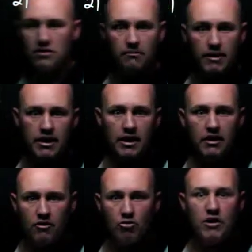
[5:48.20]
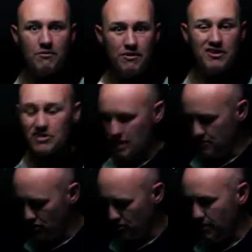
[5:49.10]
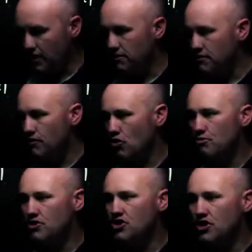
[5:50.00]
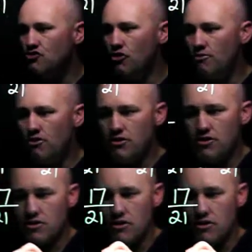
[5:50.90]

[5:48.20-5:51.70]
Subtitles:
I'm making. It will give me the same denominator. It's a very procedural approach.